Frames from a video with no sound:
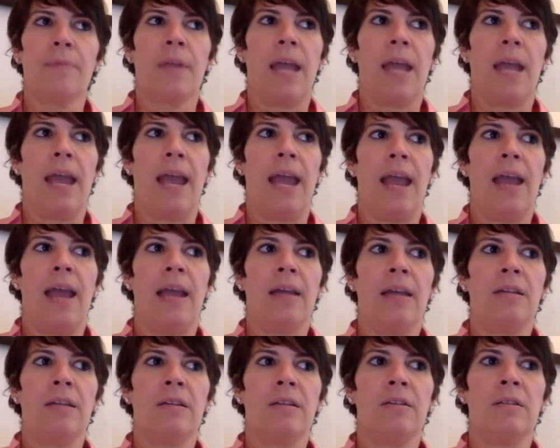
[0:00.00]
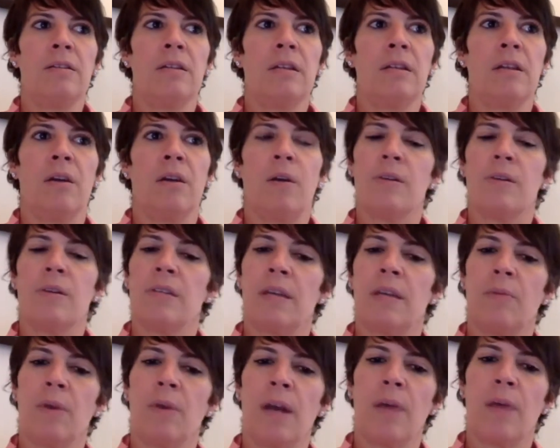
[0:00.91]
And, I say
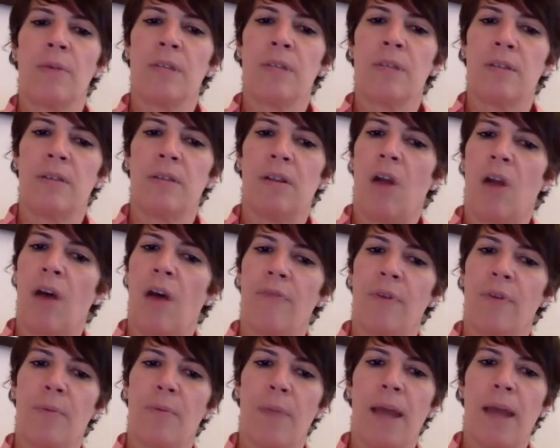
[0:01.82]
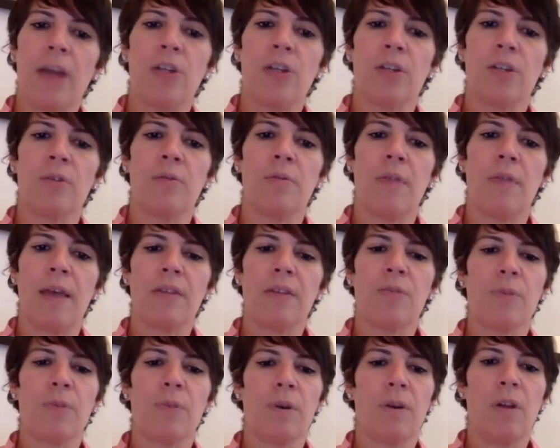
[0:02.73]
when I was in law firm management,
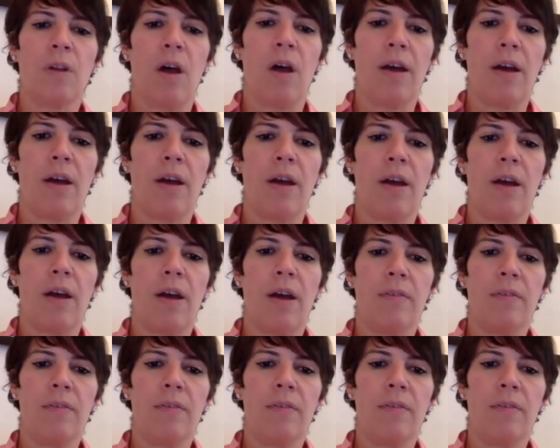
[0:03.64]
that's where a lot of